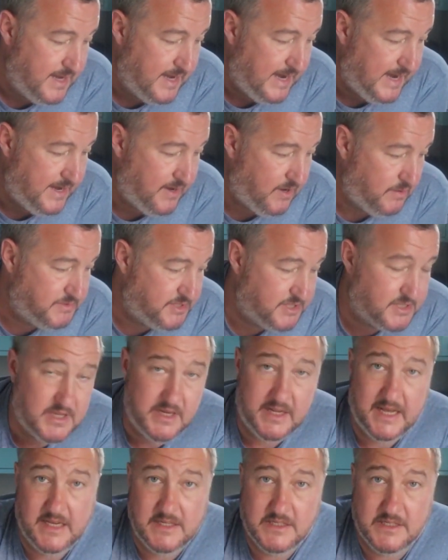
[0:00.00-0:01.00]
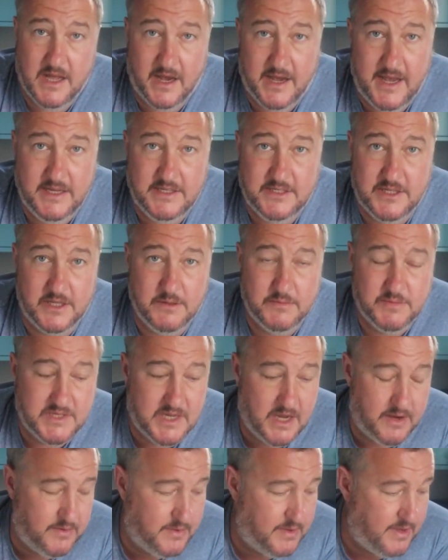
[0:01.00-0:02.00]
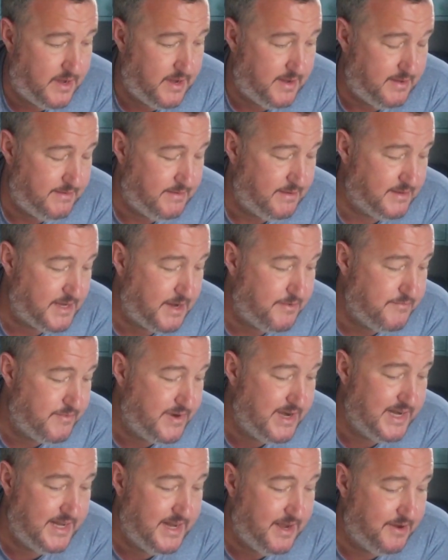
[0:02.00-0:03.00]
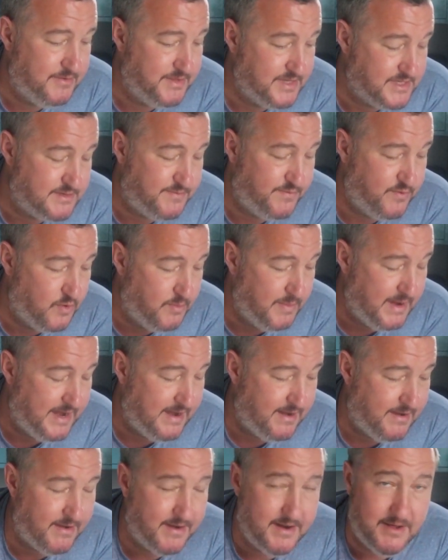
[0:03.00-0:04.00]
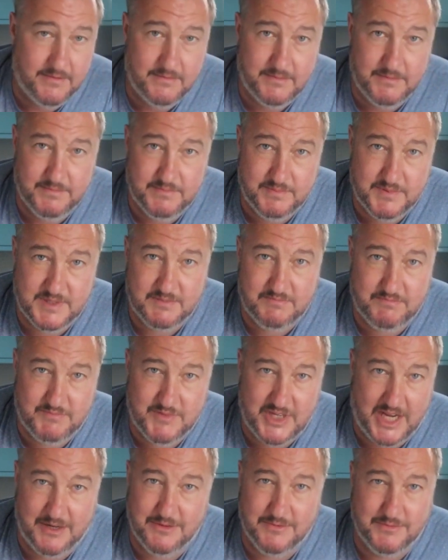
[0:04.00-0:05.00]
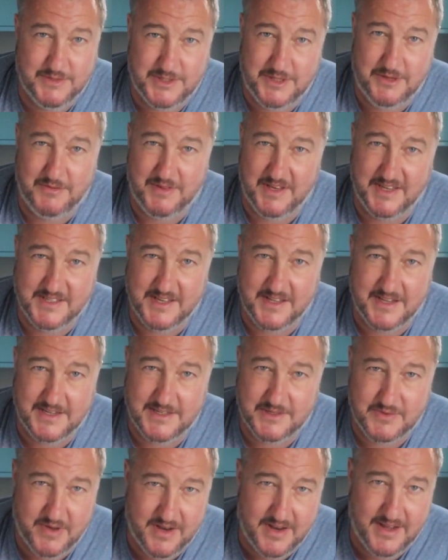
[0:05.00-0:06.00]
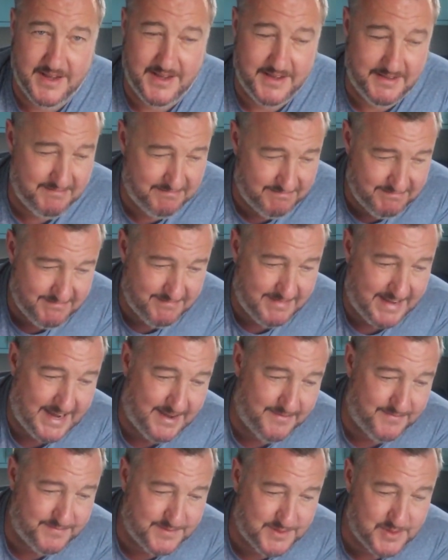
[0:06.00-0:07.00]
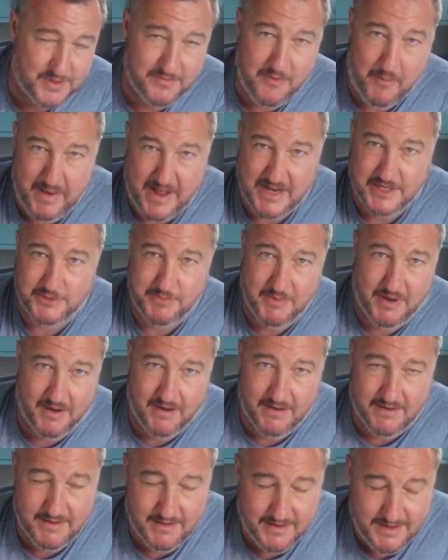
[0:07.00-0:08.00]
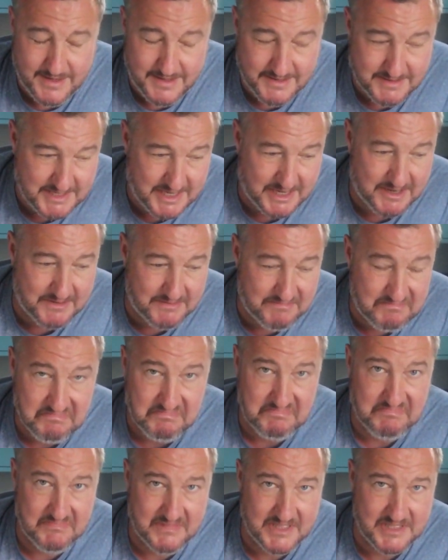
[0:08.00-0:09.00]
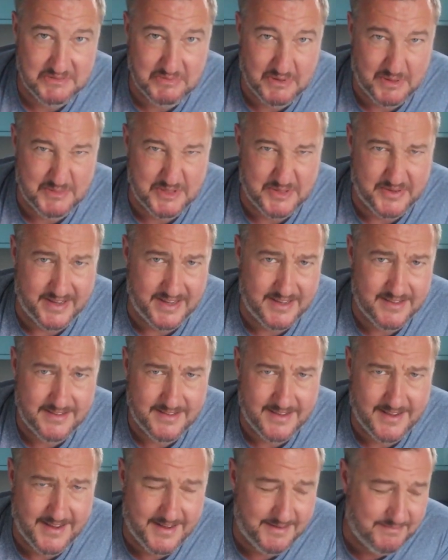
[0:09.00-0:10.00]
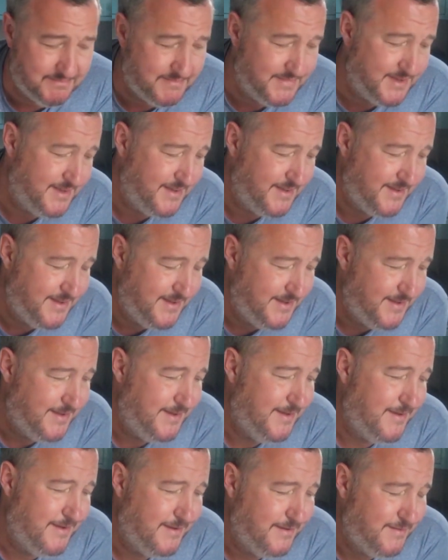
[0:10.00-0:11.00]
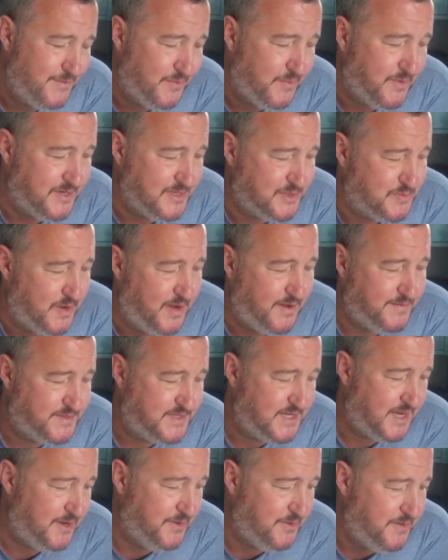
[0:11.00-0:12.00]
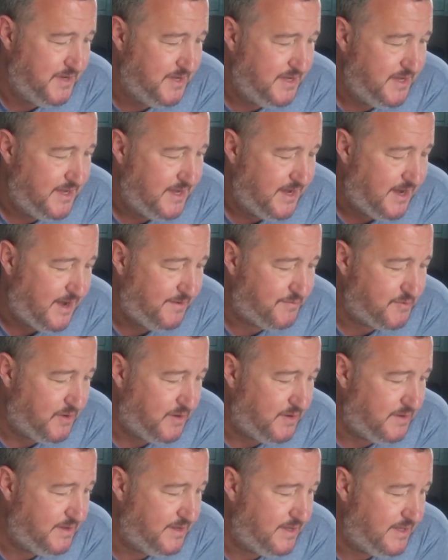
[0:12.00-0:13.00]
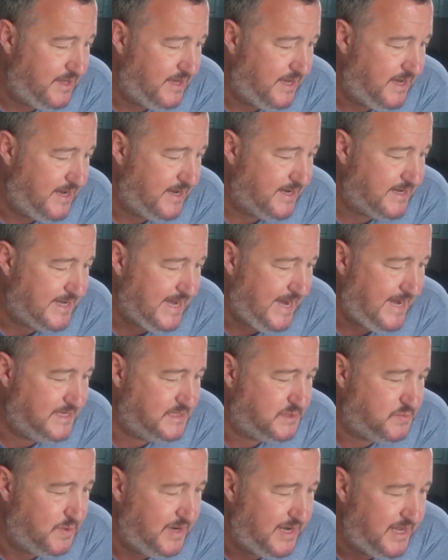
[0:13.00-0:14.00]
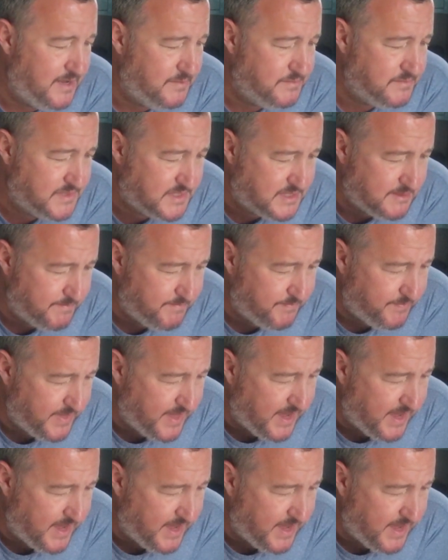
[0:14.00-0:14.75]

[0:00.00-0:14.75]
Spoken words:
I'm just going to get stuck into them. So, I don't really know this format. I know channels do things like this when they have sort of a benchmark. So, this is what I'm doing, for what it's worth. So, I've got Gaz Williams.